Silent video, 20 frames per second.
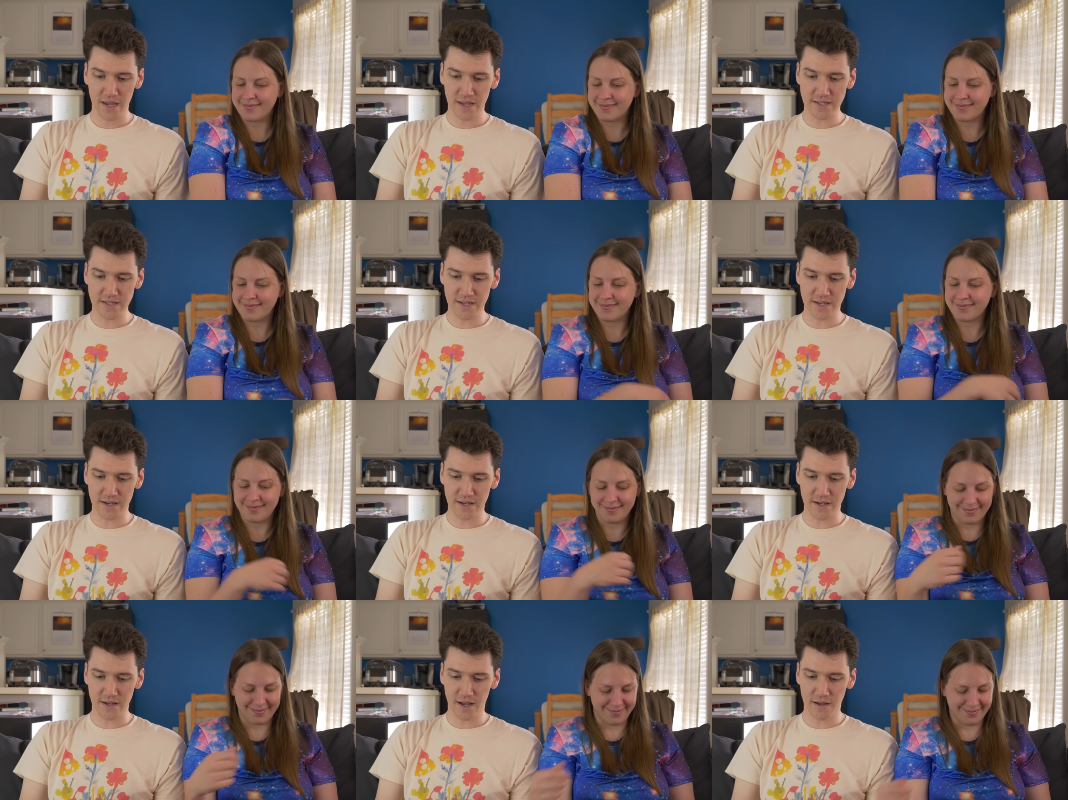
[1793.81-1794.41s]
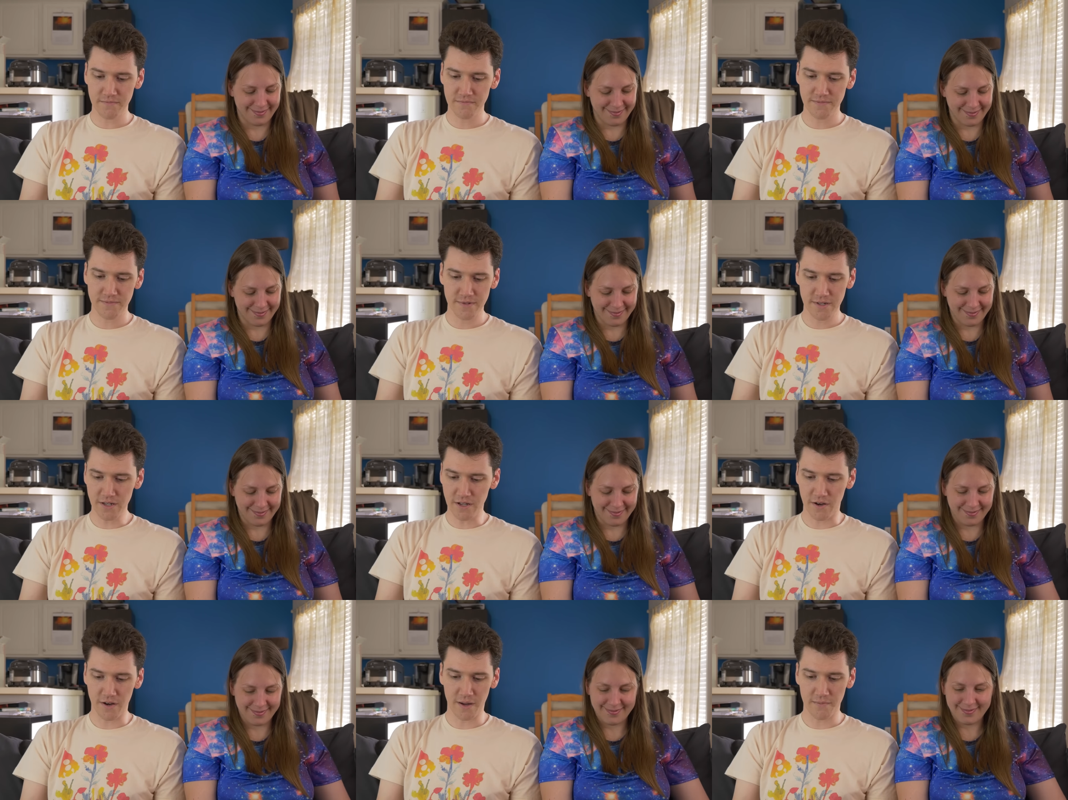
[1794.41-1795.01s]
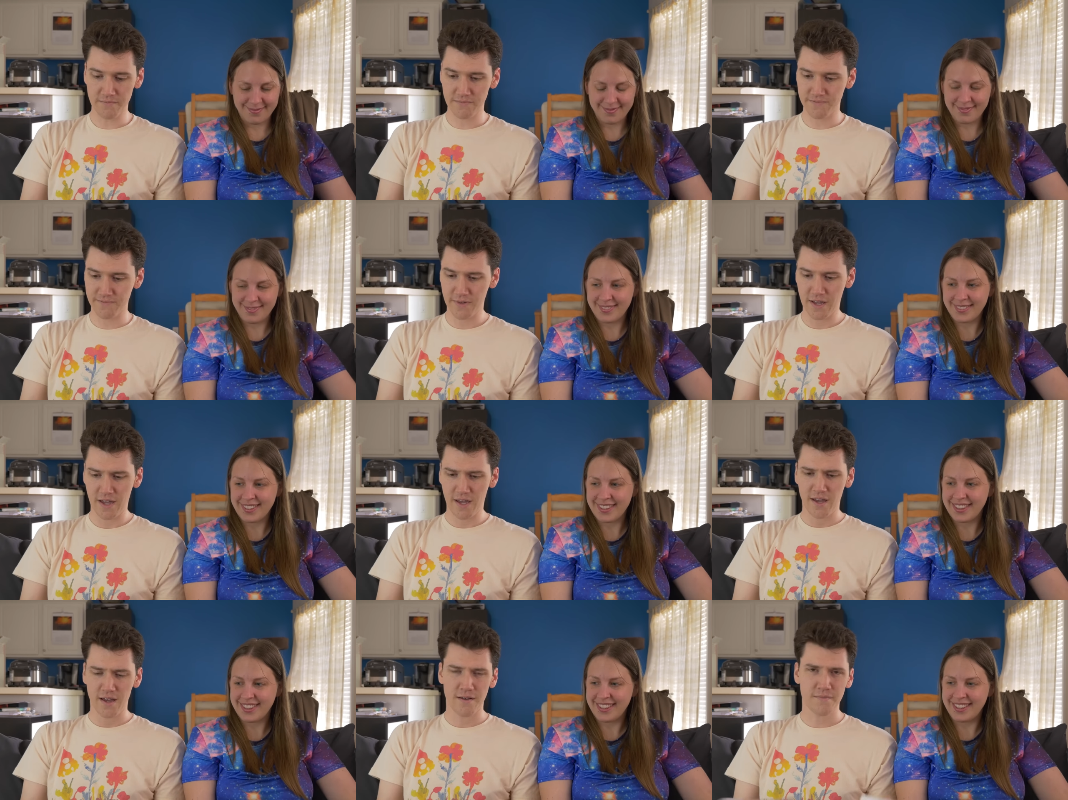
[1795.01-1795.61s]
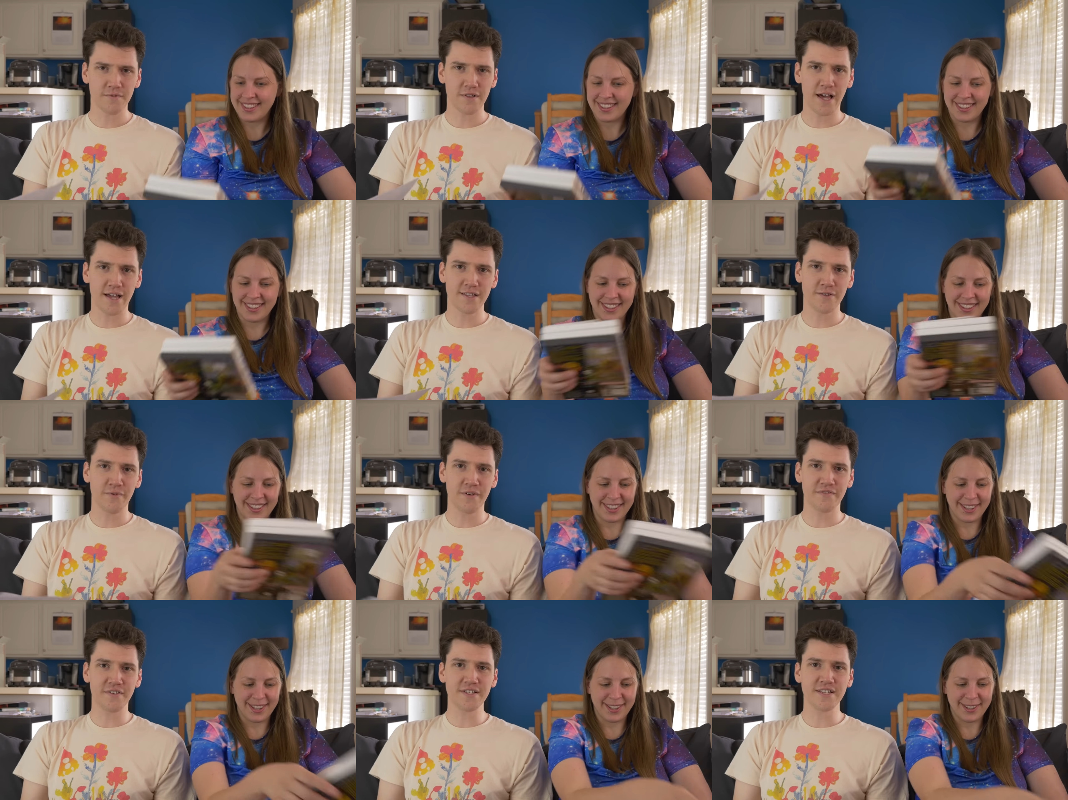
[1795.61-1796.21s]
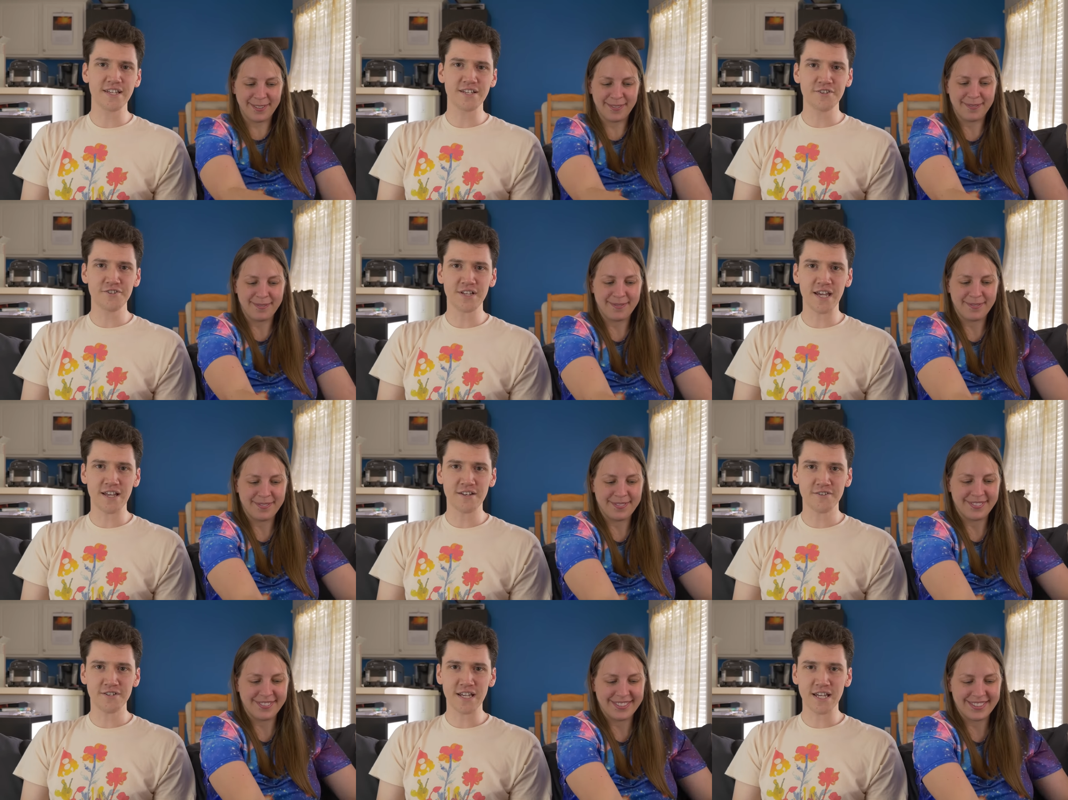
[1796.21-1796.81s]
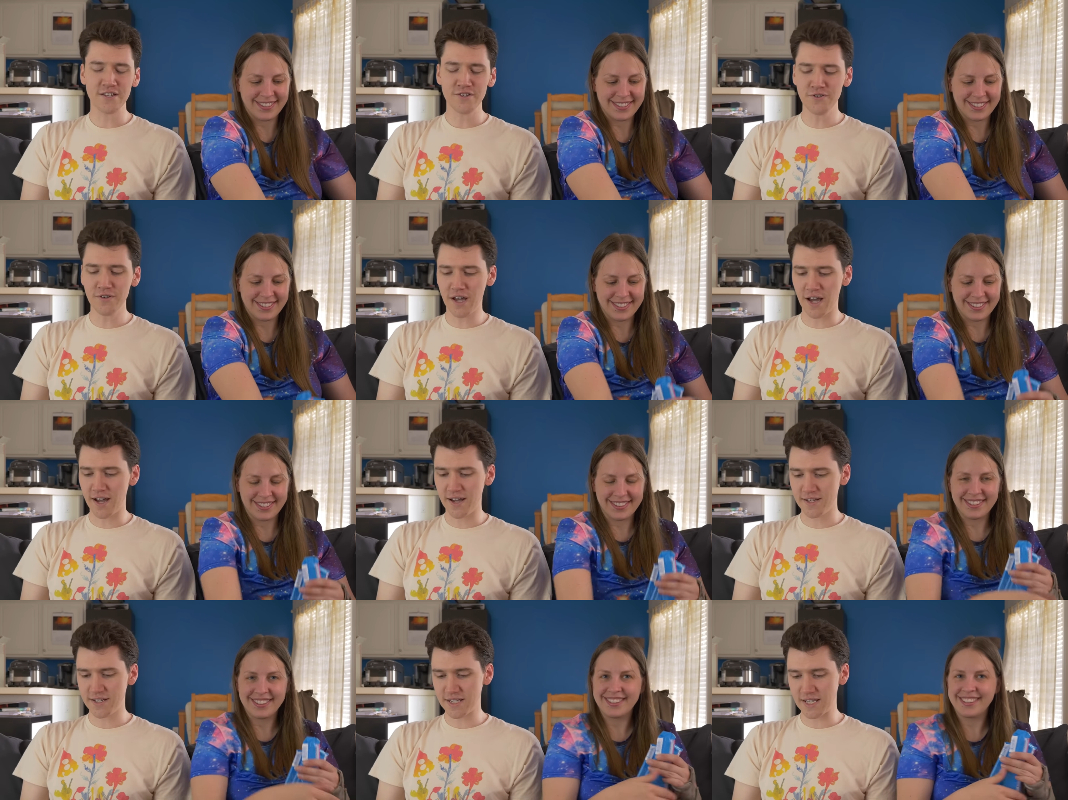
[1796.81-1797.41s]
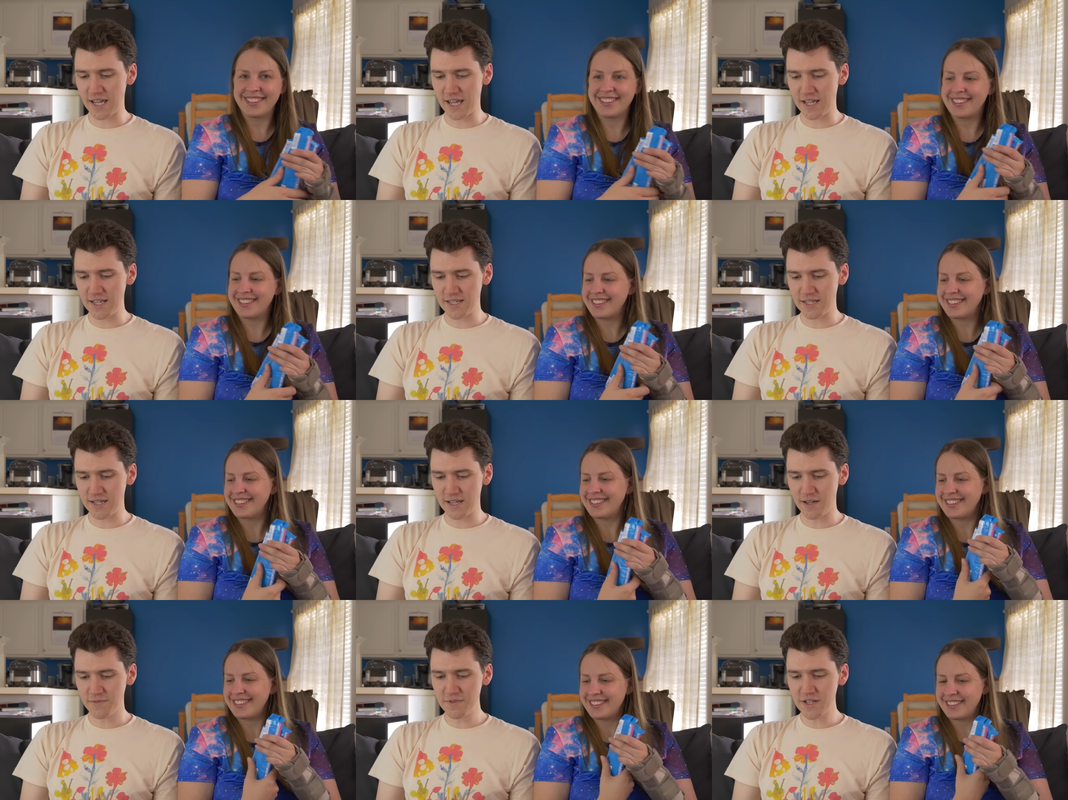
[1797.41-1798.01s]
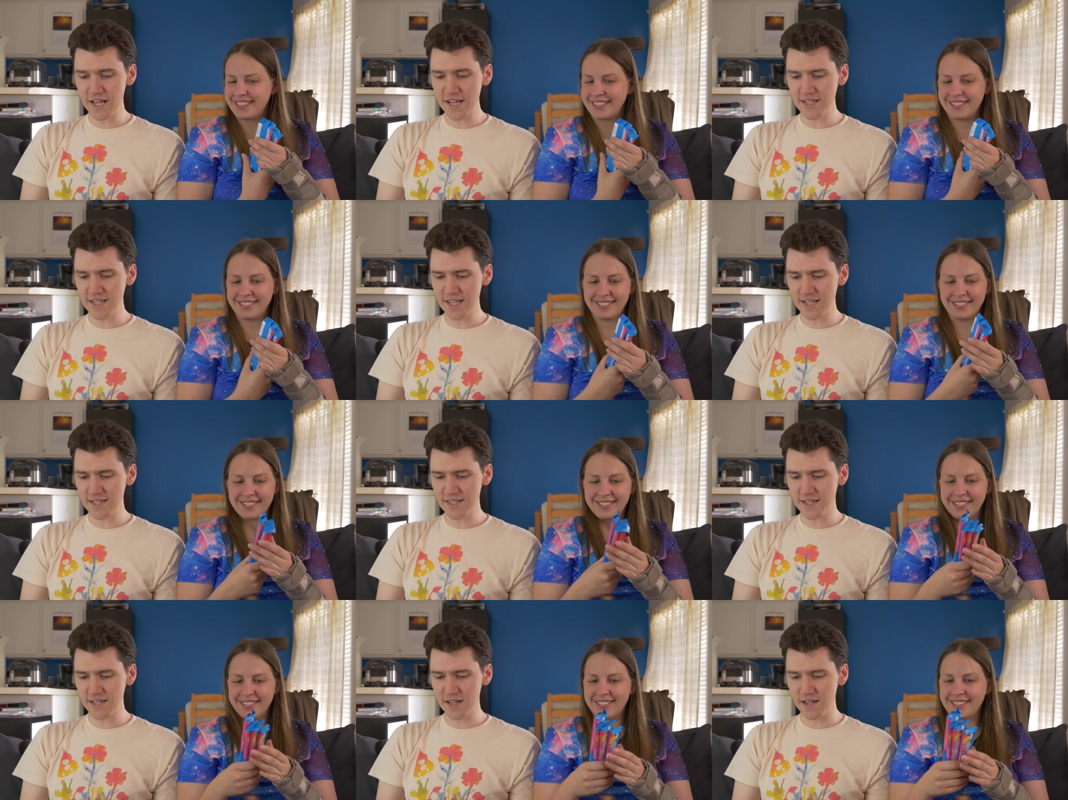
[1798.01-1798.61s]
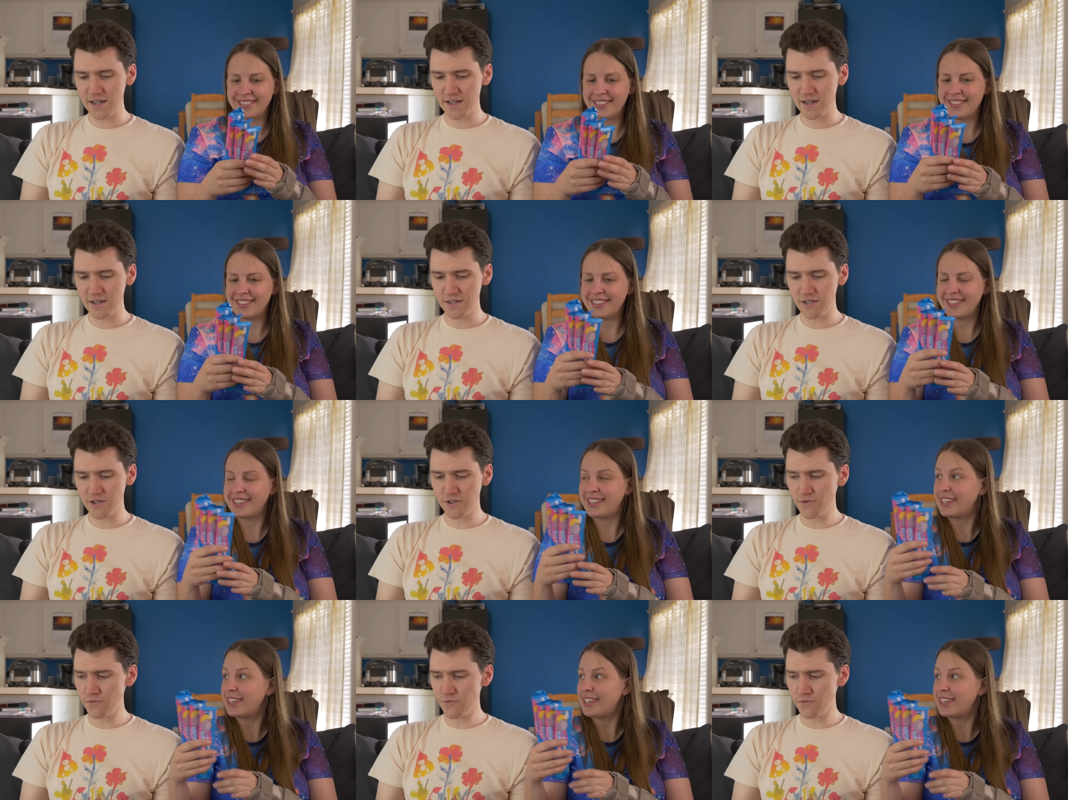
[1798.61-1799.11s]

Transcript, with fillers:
Speaker 1: And uh, I'm, you know, I'm, I'm glad that we've continued to entertain you guys, and uh, I'm glad that uh,